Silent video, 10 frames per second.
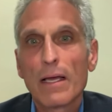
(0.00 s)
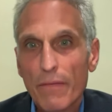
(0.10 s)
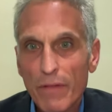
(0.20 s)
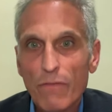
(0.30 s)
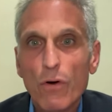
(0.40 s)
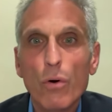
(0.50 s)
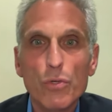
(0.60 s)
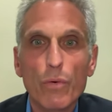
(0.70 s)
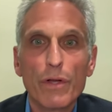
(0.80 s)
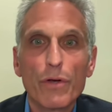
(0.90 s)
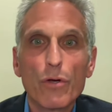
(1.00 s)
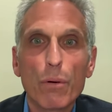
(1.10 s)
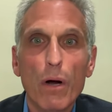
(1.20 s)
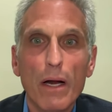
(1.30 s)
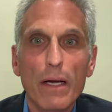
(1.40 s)
And then, of course, with the new
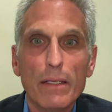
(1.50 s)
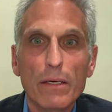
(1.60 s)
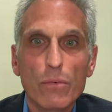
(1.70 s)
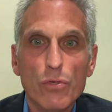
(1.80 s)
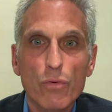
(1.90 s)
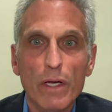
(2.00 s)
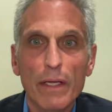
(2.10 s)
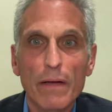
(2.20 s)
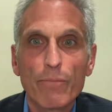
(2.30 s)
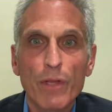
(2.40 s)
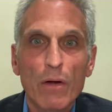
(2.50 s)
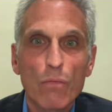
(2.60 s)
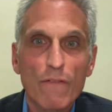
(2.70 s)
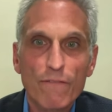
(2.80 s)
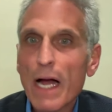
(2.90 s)
product, it was really
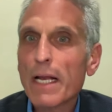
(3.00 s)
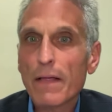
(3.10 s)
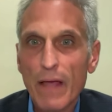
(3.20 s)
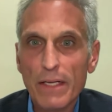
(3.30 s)
refining